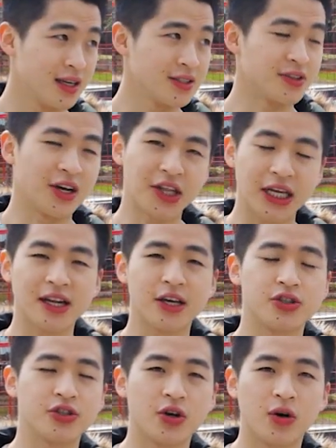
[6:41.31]
So the other thing that
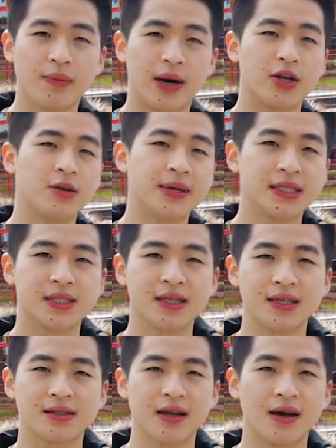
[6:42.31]
you should know about
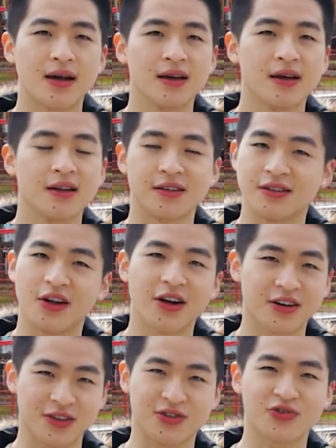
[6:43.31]
UBC is that there's a
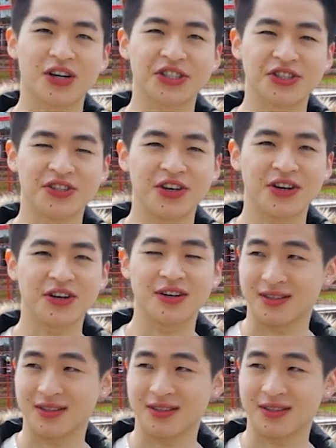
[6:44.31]
lot of construction here.